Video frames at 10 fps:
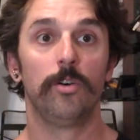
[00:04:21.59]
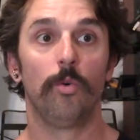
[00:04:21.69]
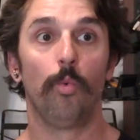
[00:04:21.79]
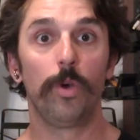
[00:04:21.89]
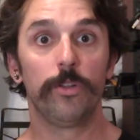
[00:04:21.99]

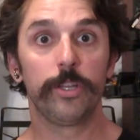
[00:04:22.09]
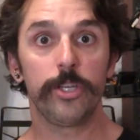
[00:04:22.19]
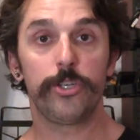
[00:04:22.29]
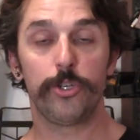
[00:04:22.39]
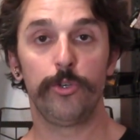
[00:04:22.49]
will
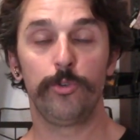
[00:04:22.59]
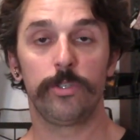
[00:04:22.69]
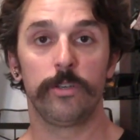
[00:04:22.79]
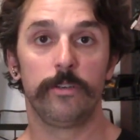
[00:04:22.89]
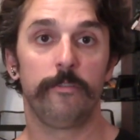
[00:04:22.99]
these
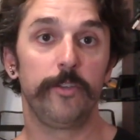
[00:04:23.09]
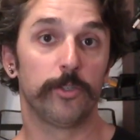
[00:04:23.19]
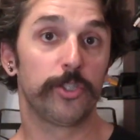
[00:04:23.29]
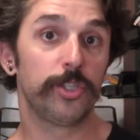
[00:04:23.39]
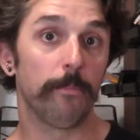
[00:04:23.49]
shoes feel
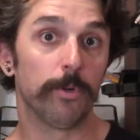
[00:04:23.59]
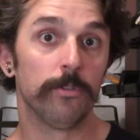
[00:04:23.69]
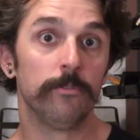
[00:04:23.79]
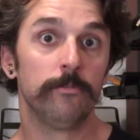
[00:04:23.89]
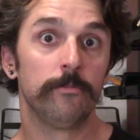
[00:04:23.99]

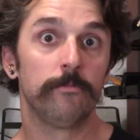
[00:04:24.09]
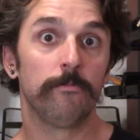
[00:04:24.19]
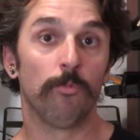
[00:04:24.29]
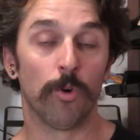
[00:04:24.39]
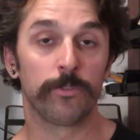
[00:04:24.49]
supple
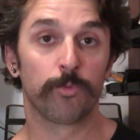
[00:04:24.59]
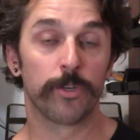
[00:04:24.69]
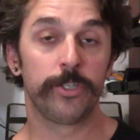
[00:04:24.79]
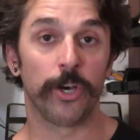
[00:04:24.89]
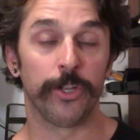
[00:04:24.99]
once
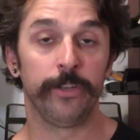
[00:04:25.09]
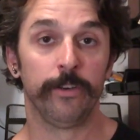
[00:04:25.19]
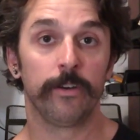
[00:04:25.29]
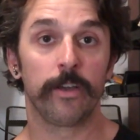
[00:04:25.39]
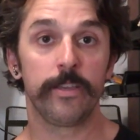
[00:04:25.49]
we're done,
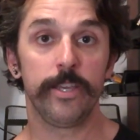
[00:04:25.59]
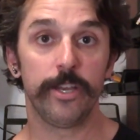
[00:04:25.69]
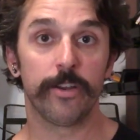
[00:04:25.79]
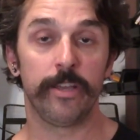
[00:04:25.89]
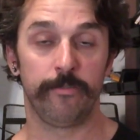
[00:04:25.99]
a
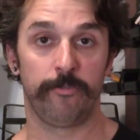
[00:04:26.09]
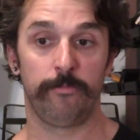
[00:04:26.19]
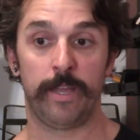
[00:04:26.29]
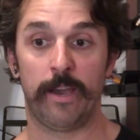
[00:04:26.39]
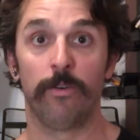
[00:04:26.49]
year in
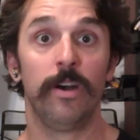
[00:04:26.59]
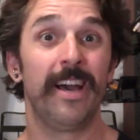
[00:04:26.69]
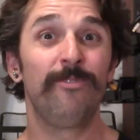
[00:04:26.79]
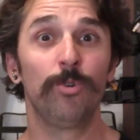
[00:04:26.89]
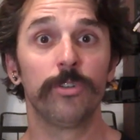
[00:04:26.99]
from now,
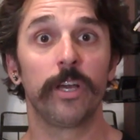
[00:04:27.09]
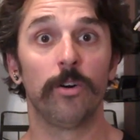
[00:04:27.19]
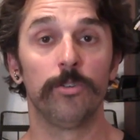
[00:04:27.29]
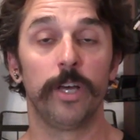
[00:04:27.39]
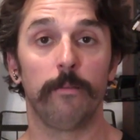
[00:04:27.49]
and will they
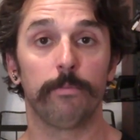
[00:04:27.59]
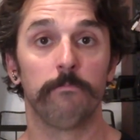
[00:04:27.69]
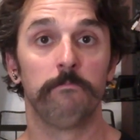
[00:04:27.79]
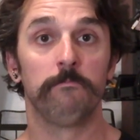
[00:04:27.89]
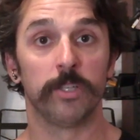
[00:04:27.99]
hold up?
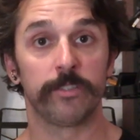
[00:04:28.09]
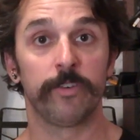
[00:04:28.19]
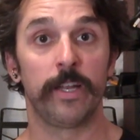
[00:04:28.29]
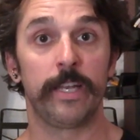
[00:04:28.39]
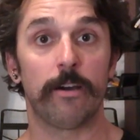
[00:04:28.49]
Let's
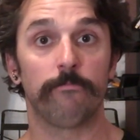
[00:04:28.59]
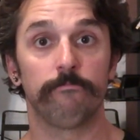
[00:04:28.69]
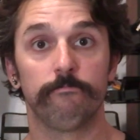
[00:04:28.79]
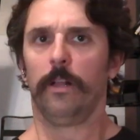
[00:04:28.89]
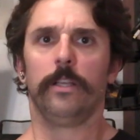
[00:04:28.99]
find out.
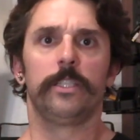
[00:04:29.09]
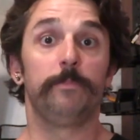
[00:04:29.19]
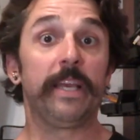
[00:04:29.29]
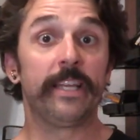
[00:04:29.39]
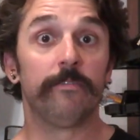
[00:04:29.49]

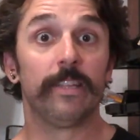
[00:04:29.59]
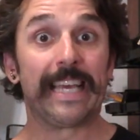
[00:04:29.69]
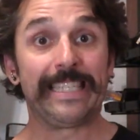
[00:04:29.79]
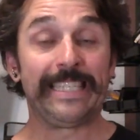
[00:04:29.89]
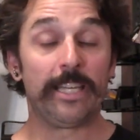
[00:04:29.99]
Speaking of
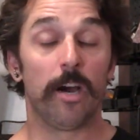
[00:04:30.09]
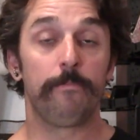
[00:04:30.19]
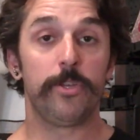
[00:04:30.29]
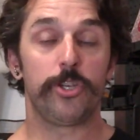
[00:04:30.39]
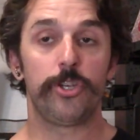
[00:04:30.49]
lacing
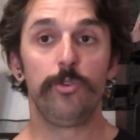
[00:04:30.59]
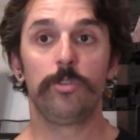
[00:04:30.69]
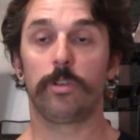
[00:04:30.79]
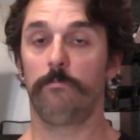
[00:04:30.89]
up the shoes,